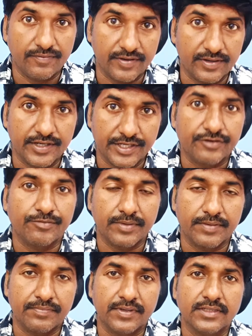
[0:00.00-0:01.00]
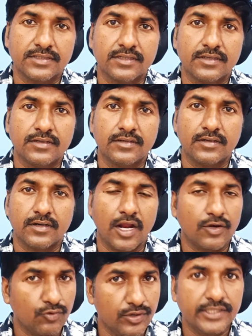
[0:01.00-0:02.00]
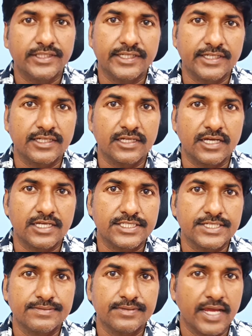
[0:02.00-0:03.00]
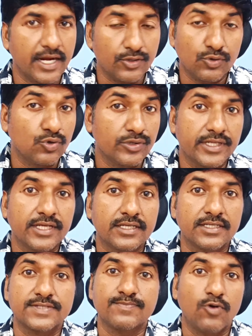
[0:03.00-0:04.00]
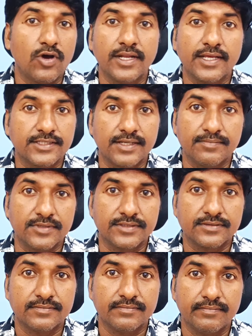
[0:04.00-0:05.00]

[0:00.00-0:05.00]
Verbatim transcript: for interview purpose, not only theoretical concepts, and don't take small examples,